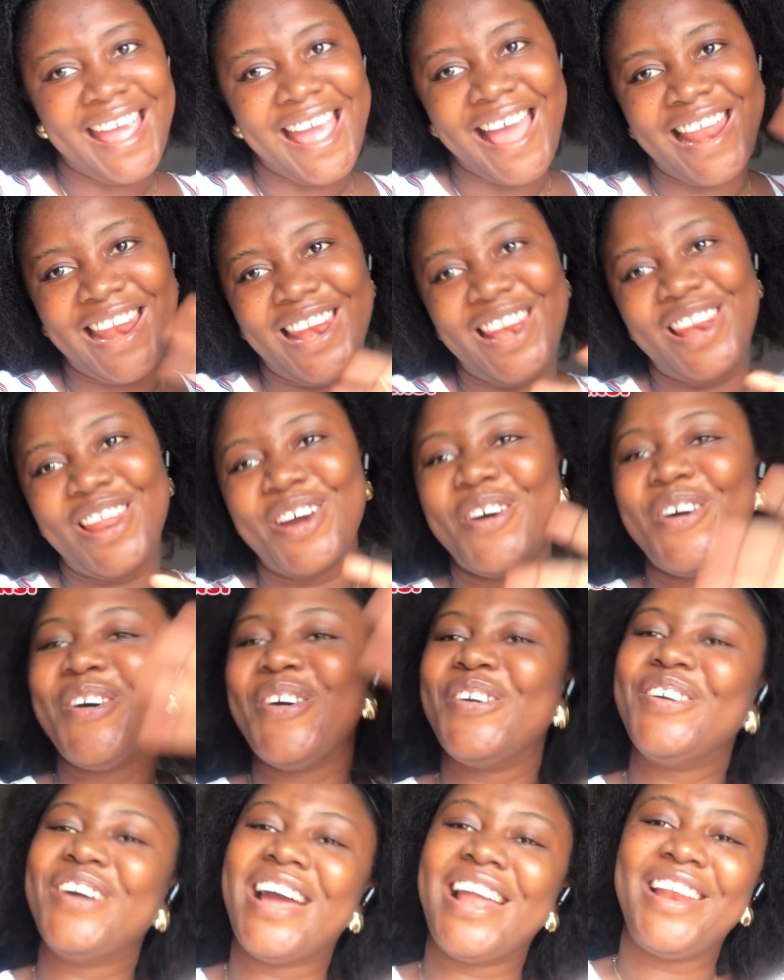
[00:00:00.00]

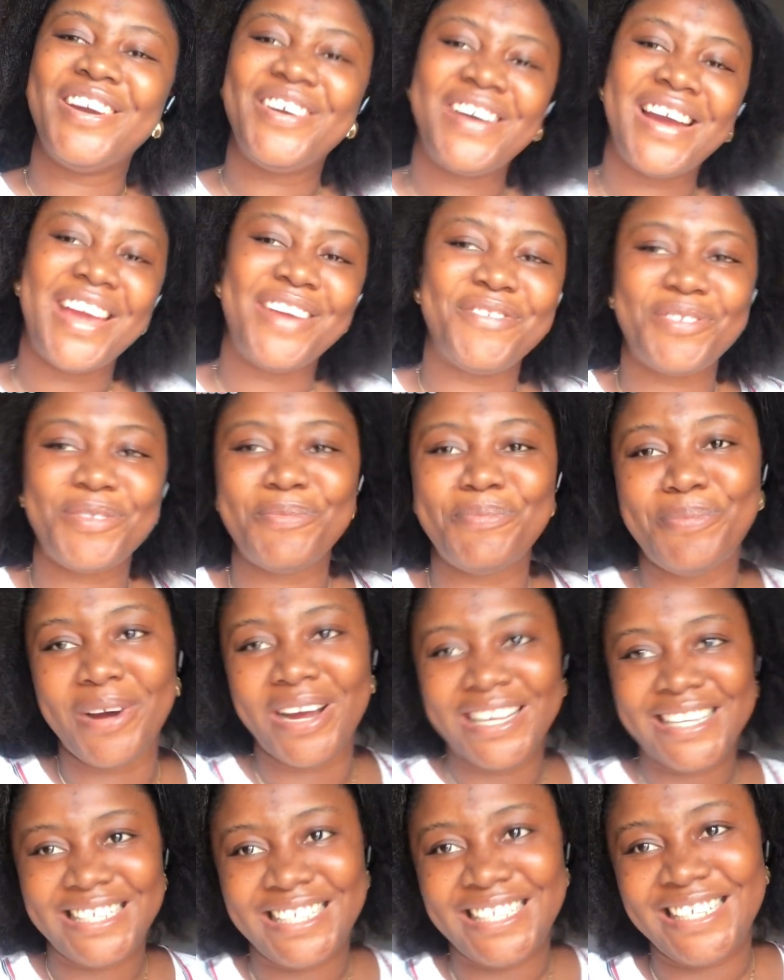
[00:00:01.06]
Hello, hello
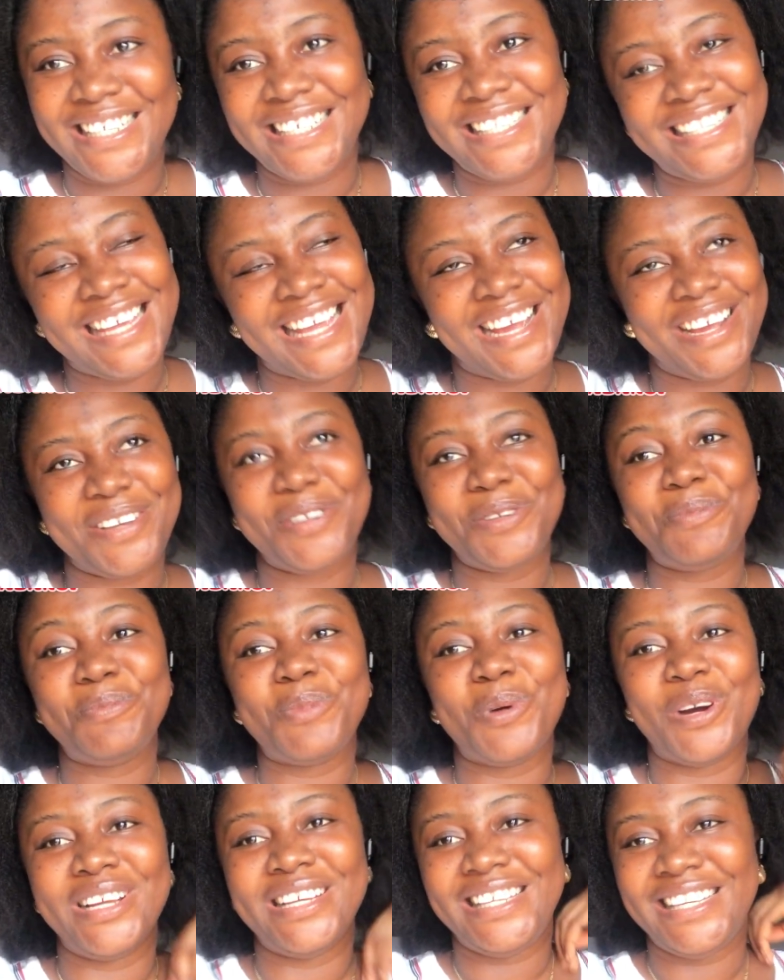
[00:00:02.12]
everybody. Yeah, good
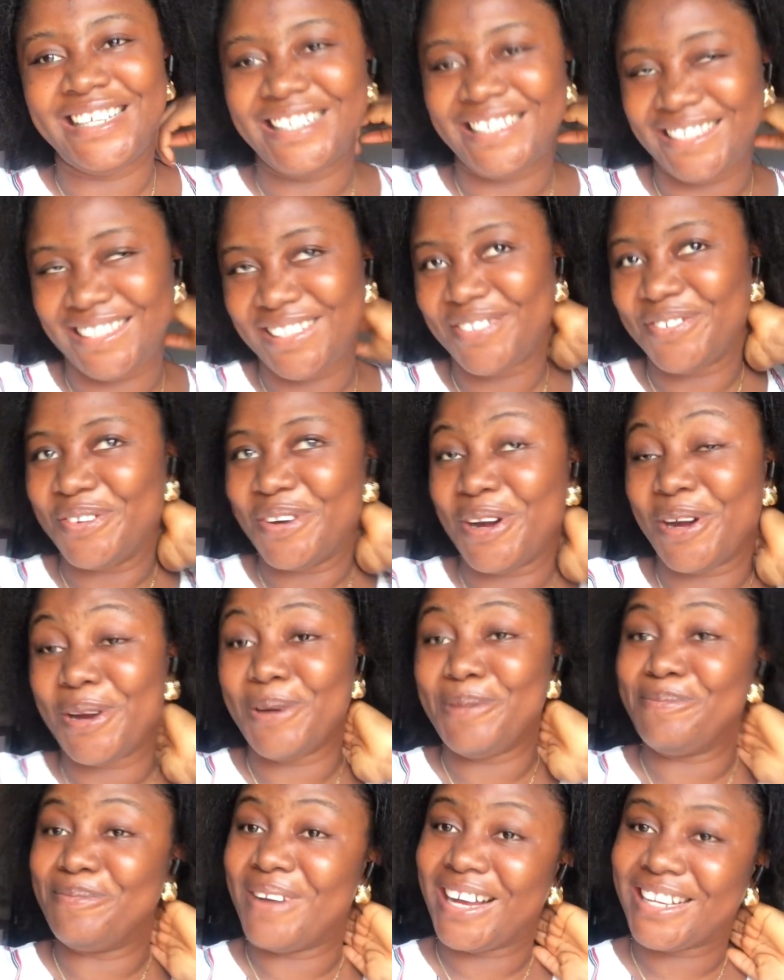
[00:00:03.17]
morning.
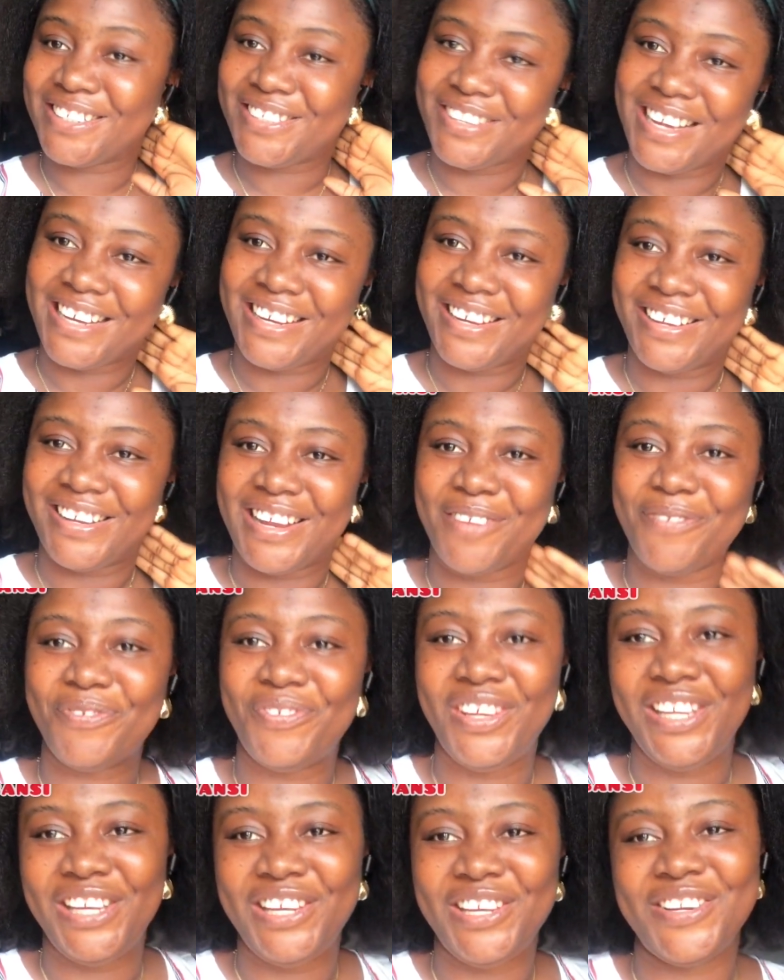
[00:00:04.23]
Welcome back to another
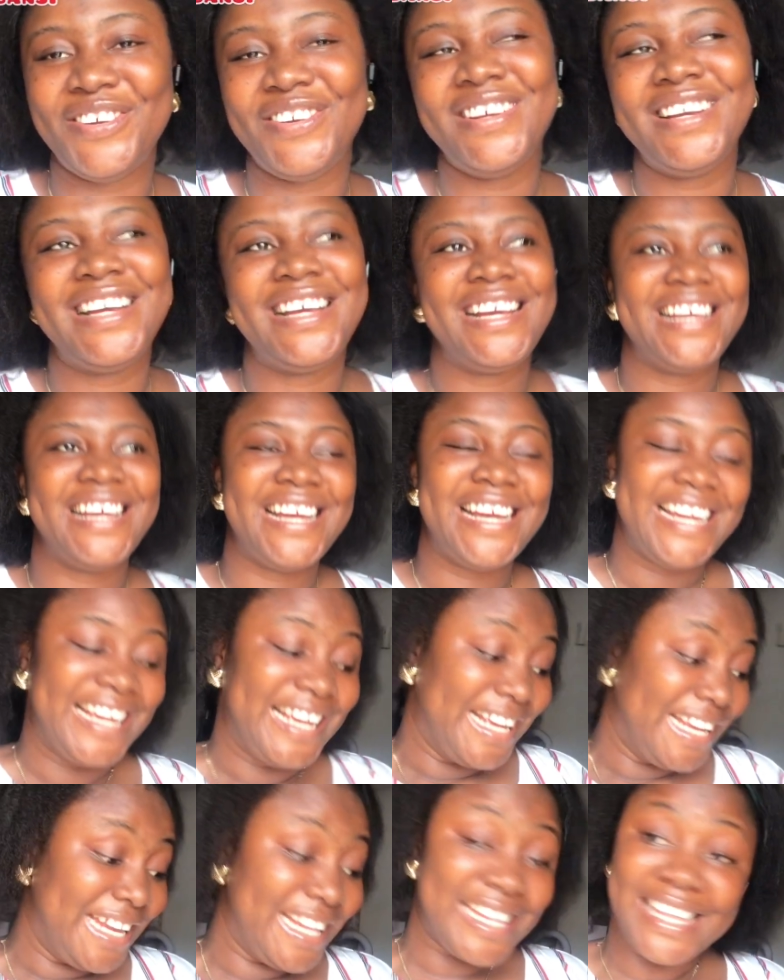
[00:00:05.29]
video.
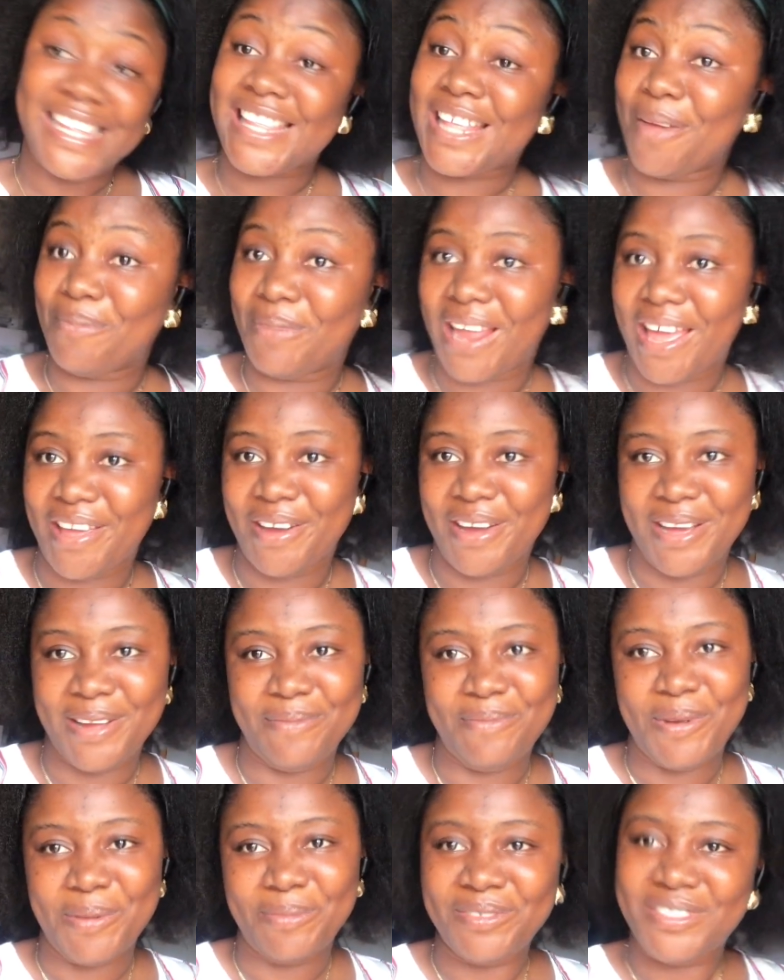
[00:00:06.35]
This is Temlaya and
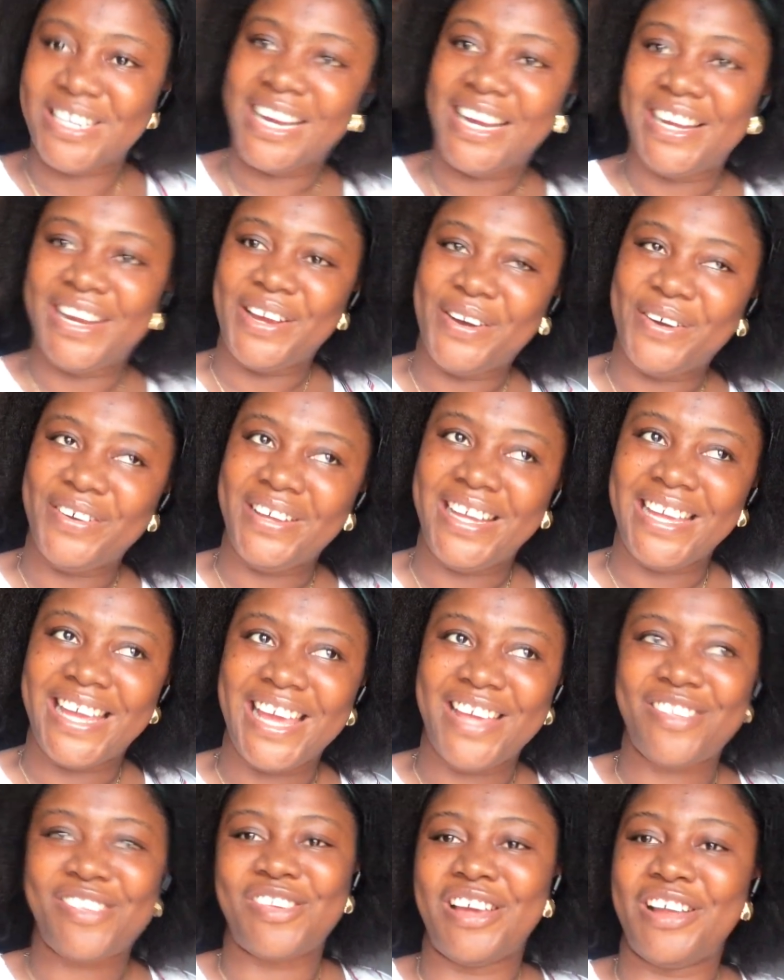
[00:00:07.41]
Mom channel. In
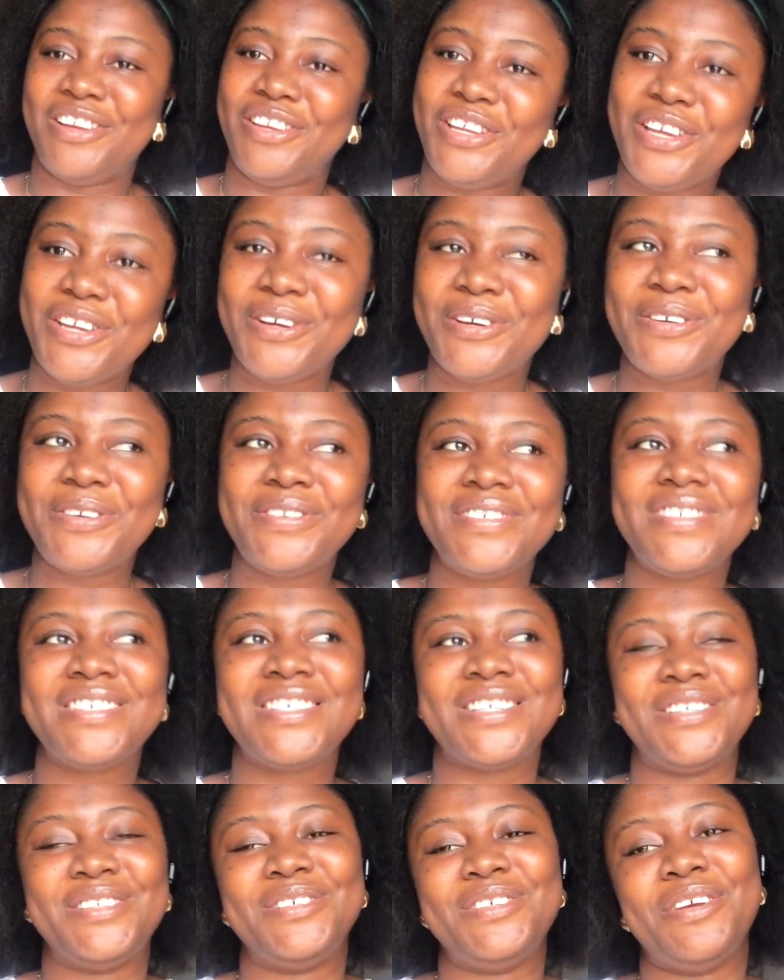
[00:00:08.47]
case you are new,
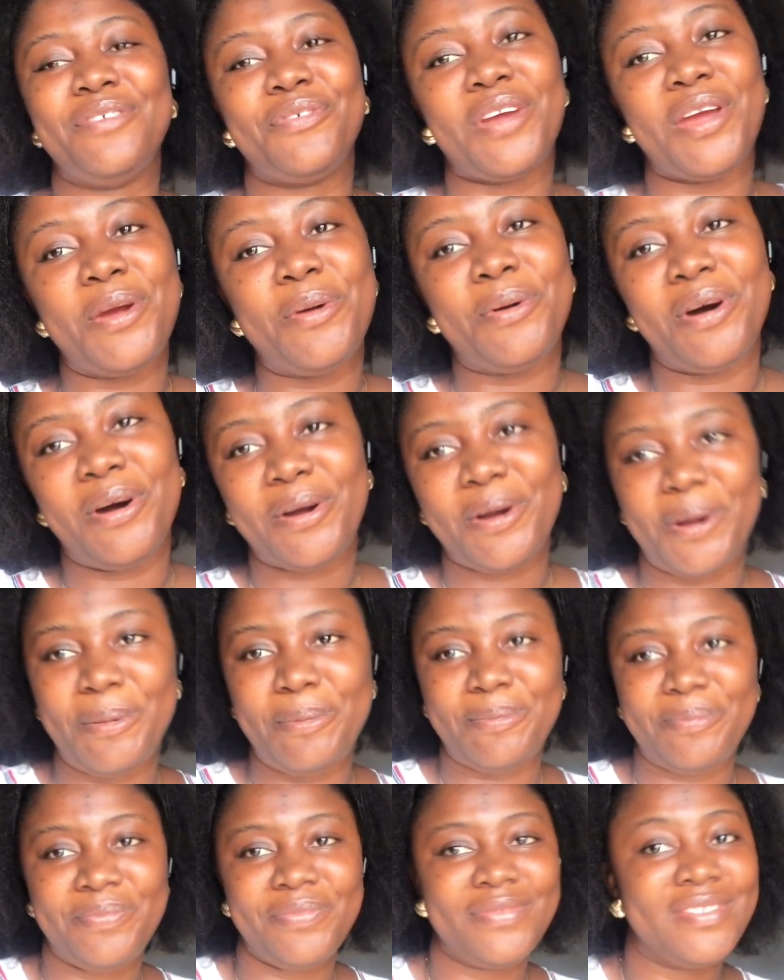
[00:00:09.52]
so you're very
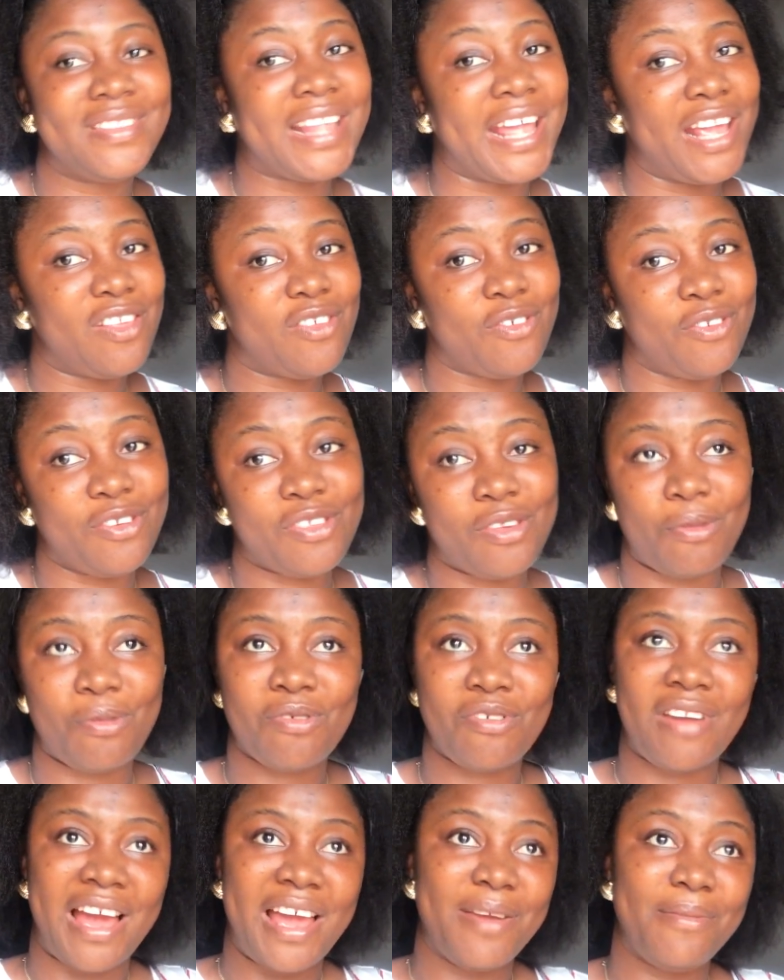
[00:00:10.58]
welcome. Thanks for
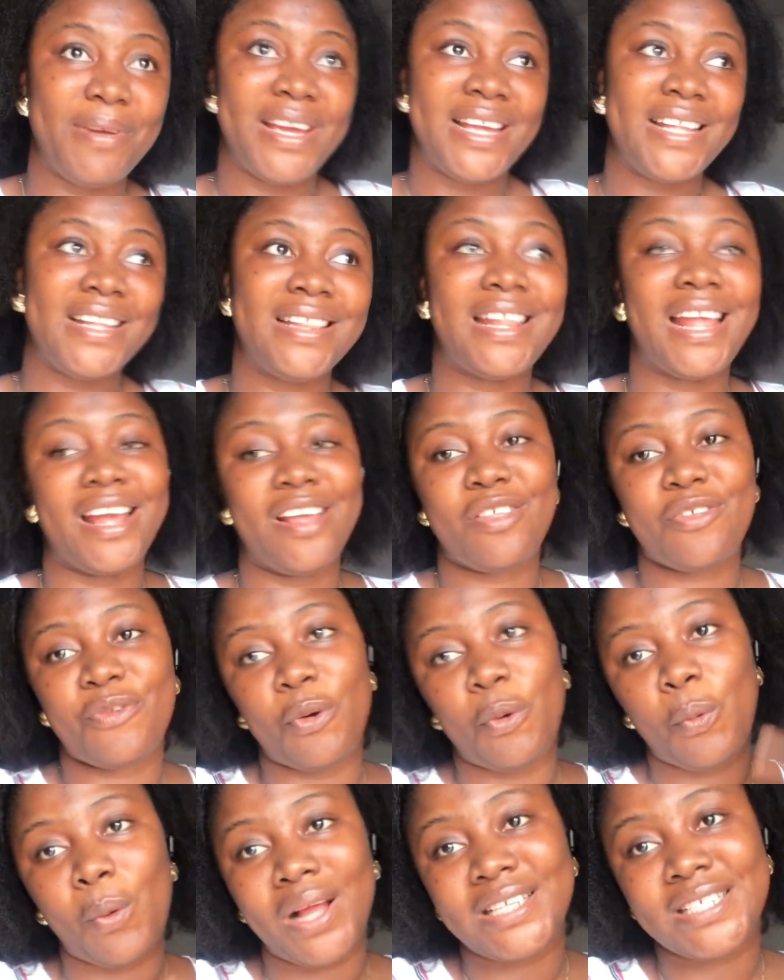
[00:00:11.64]
subscribing. Thanks for
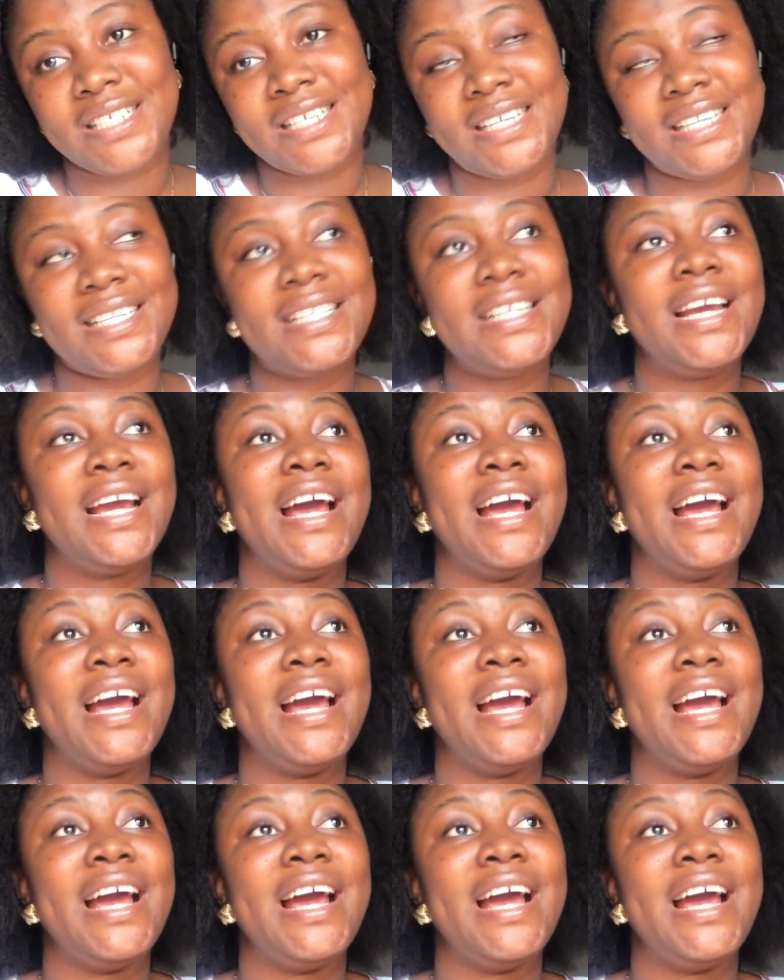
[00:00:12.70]
watching.